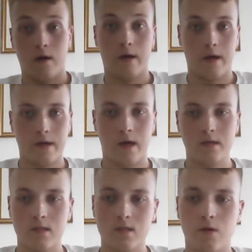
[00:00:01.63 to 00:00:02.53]
Hey
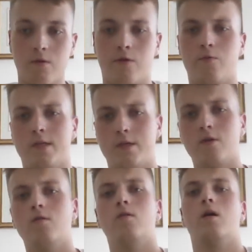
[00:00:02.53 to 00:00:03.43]
guys, it's our new
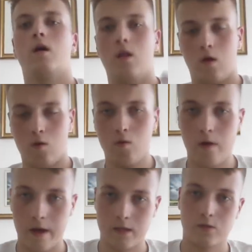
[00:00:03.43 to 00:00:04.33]
video. Hello,
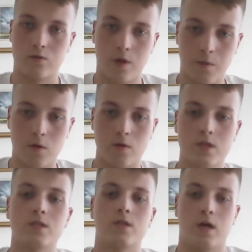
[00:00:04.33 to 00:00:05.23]
and today we're gonna
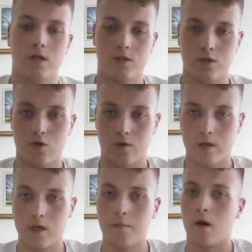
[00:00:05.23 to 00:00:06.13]
start
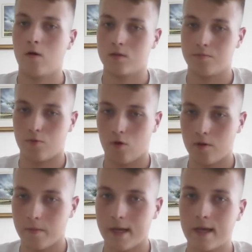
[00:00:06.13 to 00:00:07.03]
talking about the
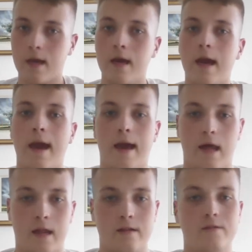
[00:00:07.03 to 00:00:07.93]
programming.
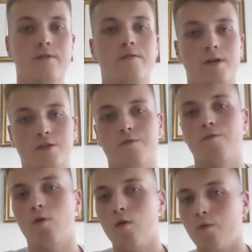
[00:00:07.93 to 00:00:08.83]
And first of
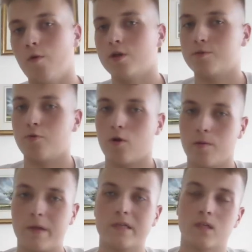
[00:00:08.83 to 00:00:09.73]
all, what is
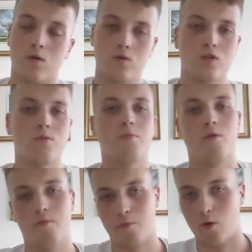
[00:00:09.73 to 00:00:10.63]
programming? The concept
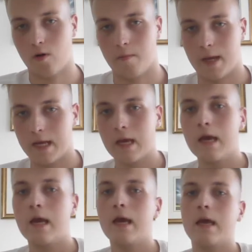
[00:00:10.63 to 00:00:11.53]
of programming
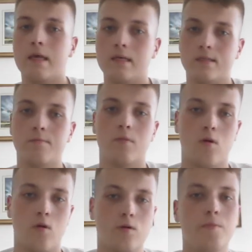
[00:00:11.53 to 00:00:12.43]
is a
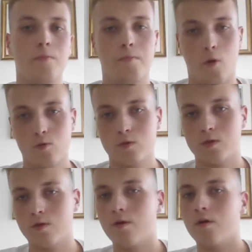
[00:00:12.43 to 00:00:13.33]
blog post.